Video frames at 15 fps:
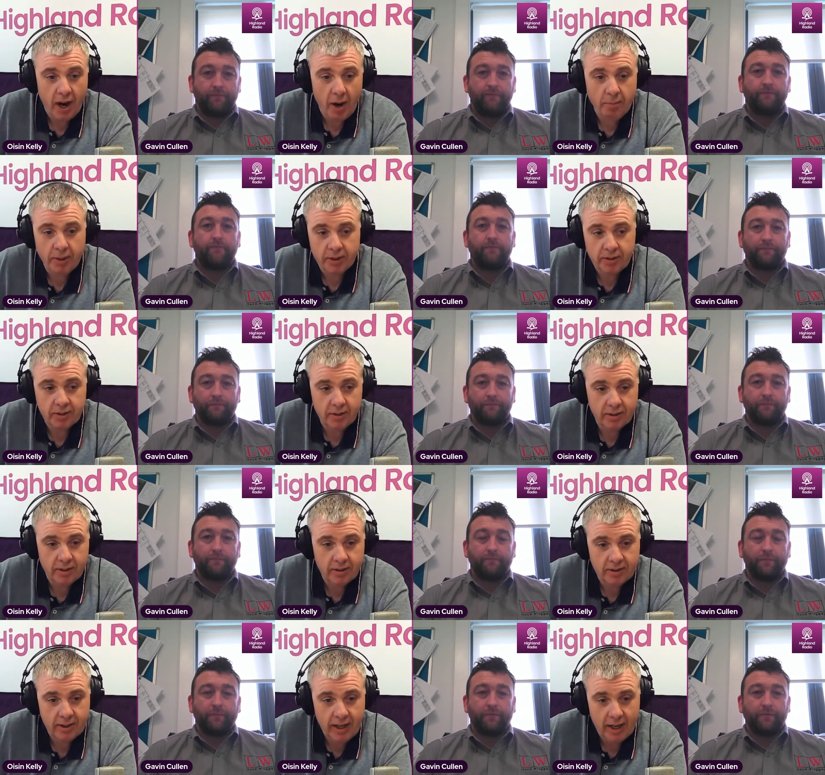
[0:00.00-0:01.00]
Speaker 1: arm that
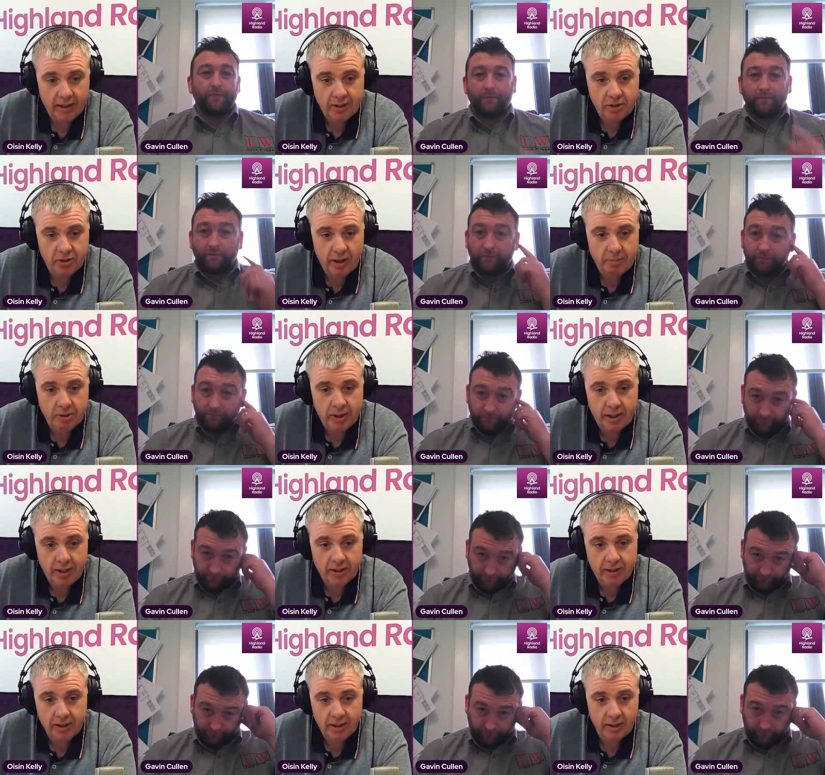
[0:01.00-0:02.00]
that the Candy Stripes
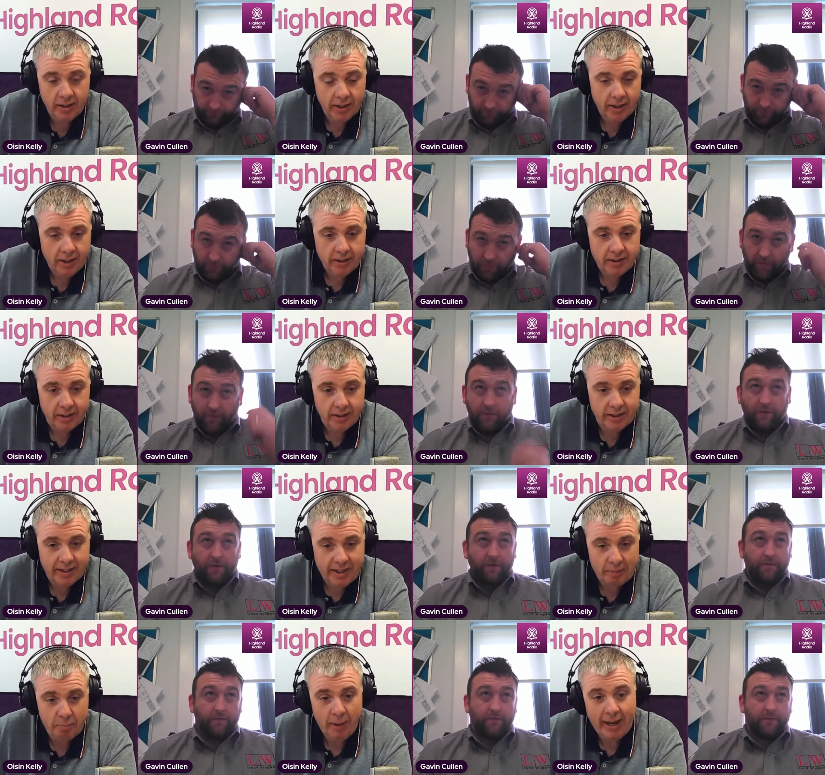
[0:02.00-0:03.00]
needed to to,
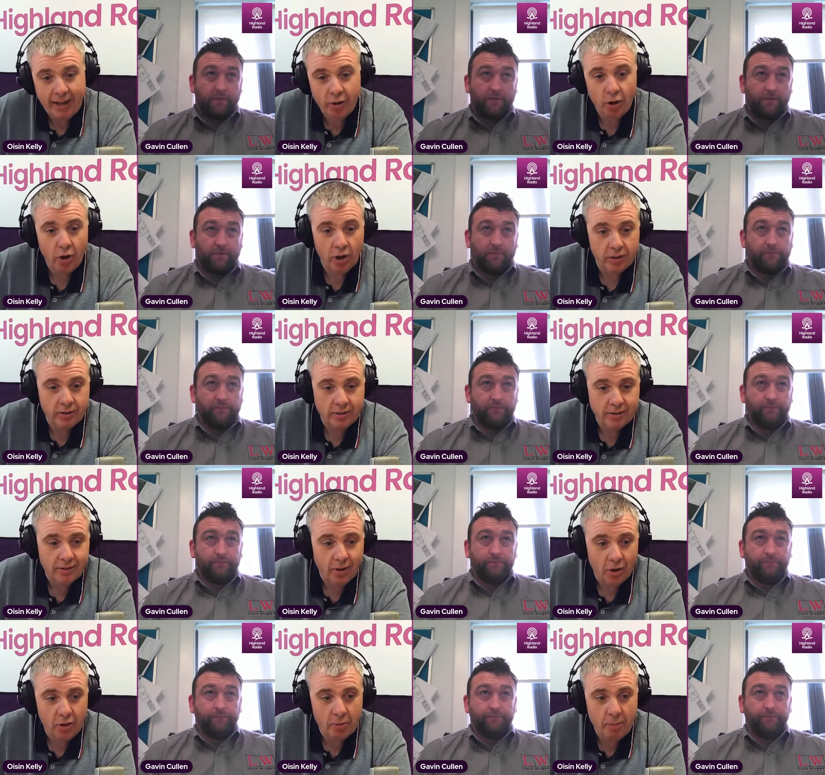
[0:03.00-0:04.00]
to get back on
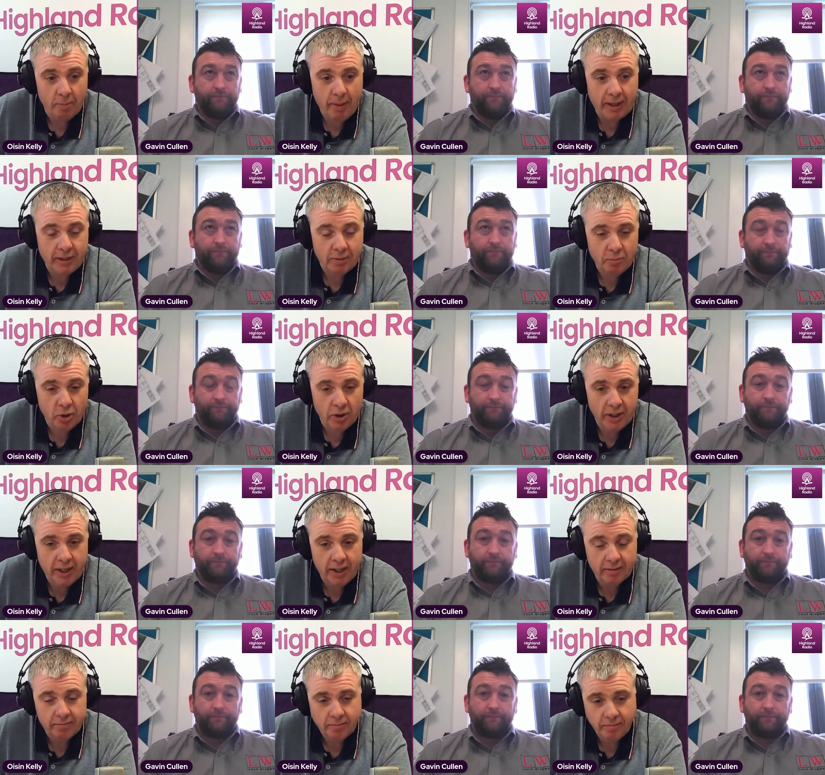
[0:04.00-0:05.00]
on their momentum run
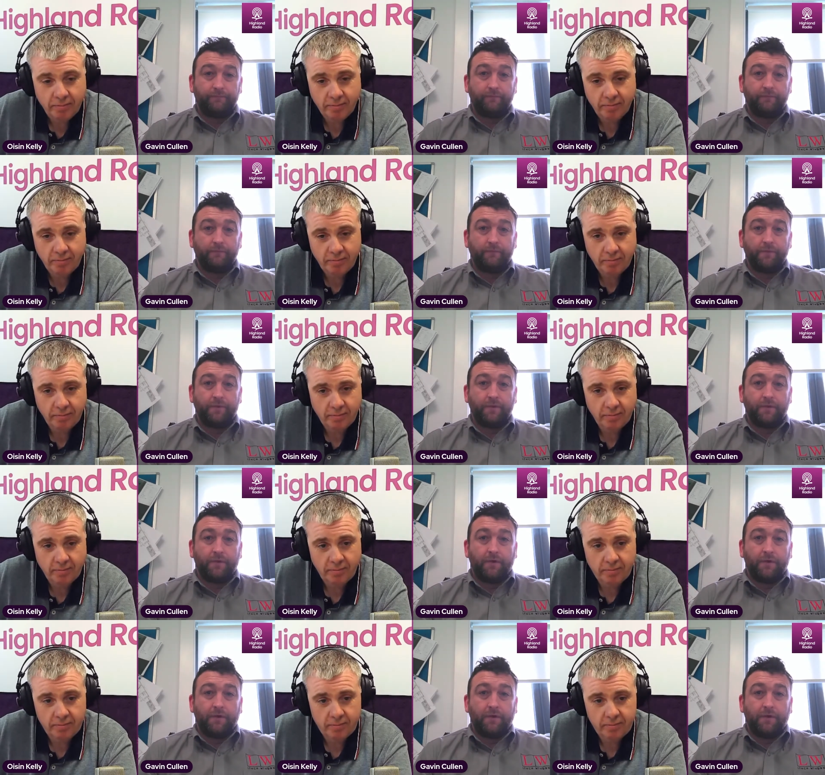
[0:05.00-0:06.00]
again.
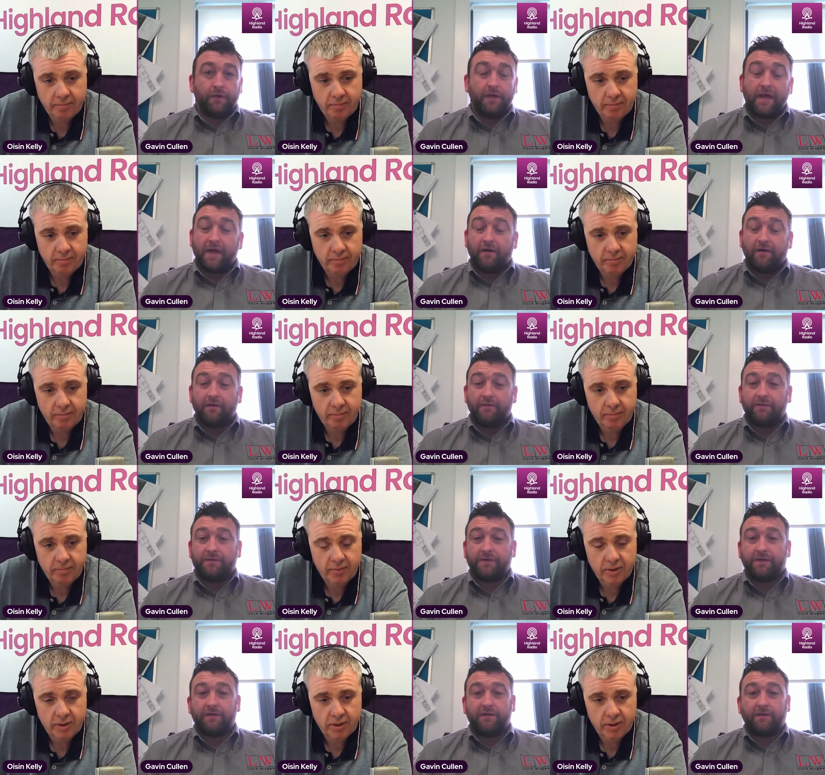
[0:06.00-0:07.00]
Speaker 2: Yeah, hundred
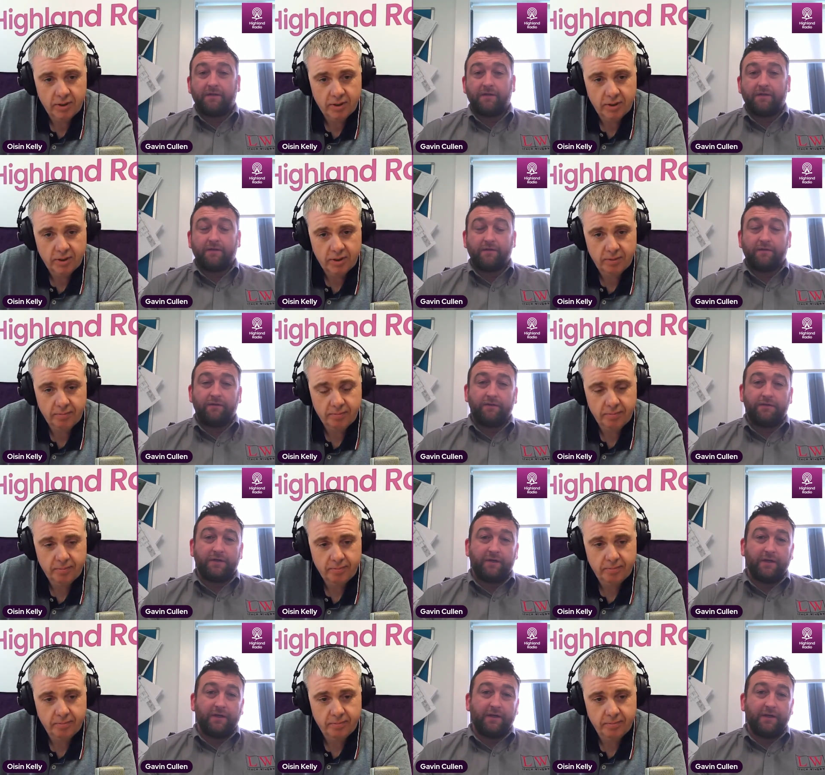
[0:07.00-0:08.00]
percent. The, the the
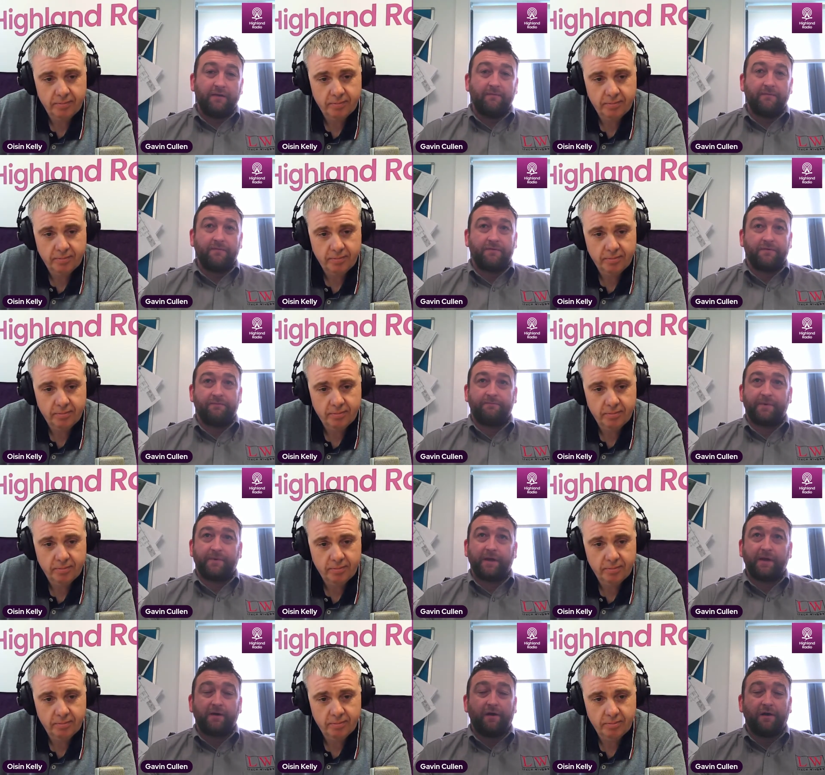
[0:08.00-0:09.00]
UCD game was a
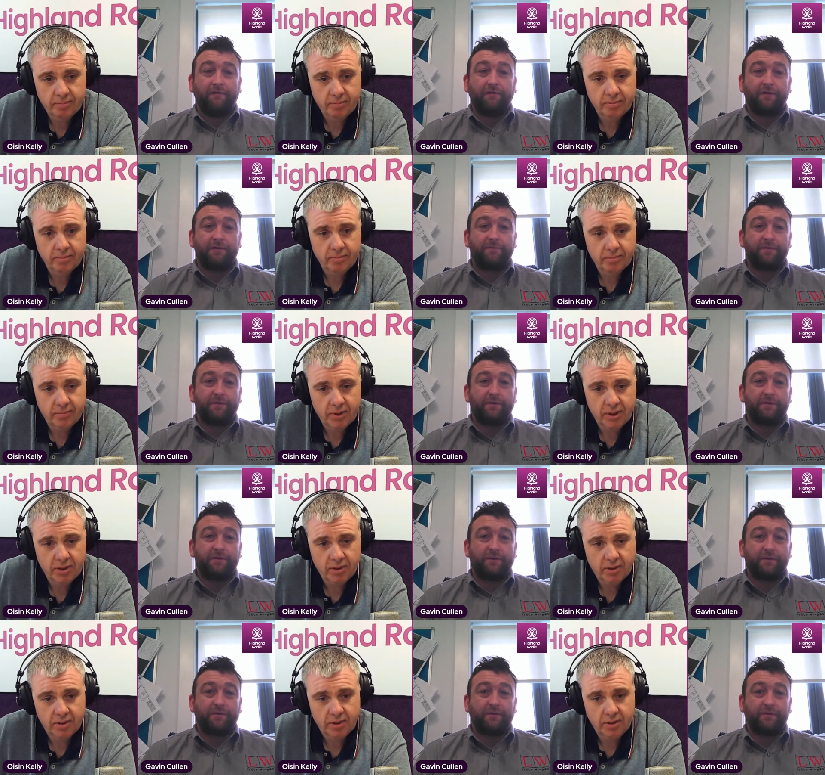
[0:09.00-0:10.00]
big confidence
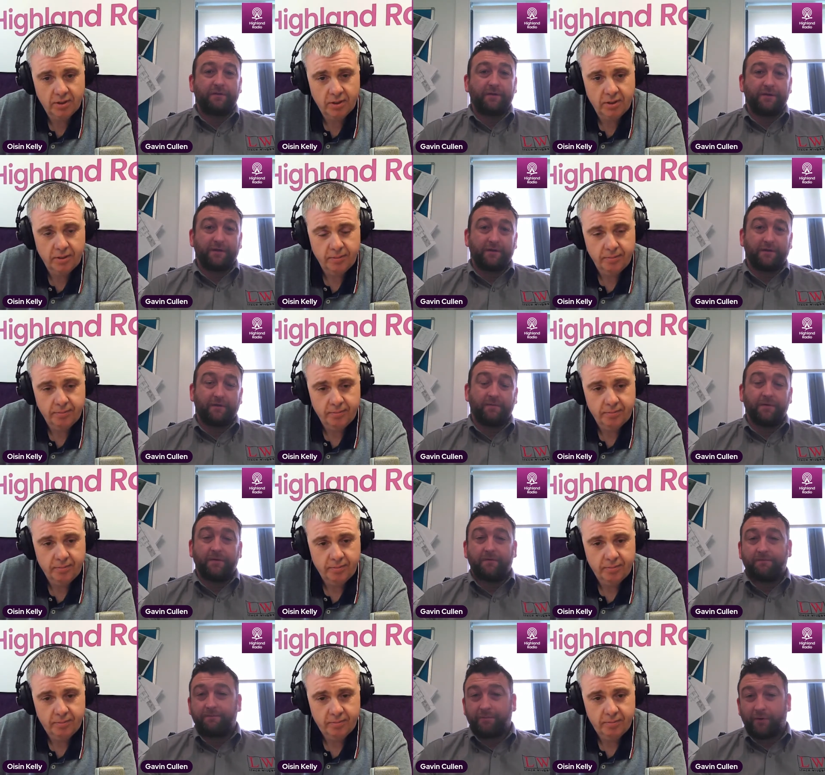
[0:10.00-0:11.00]
boost. Though they did a couple
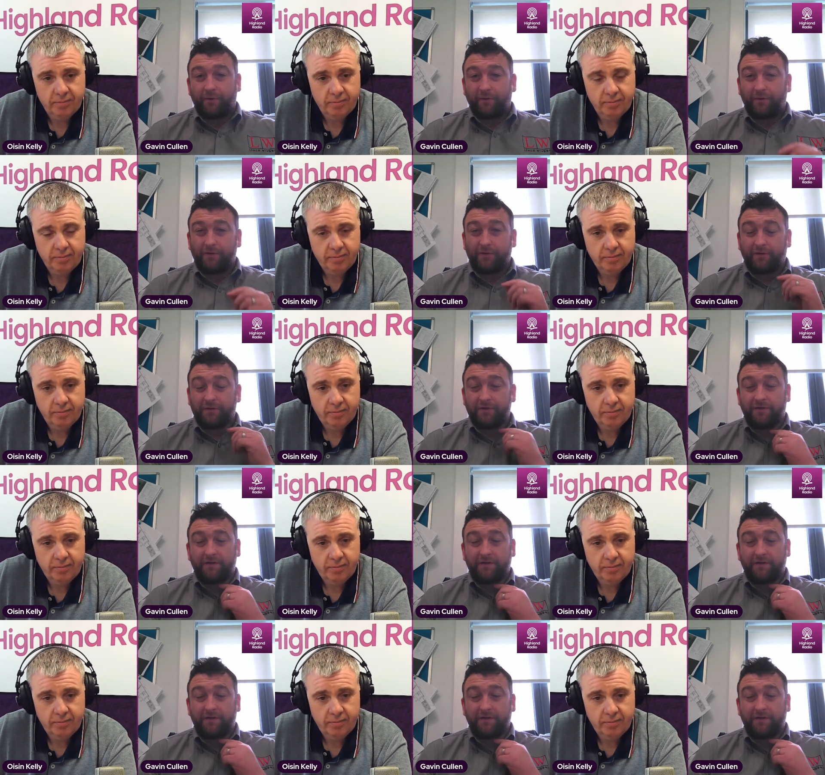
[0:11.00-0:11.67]
of poor results. The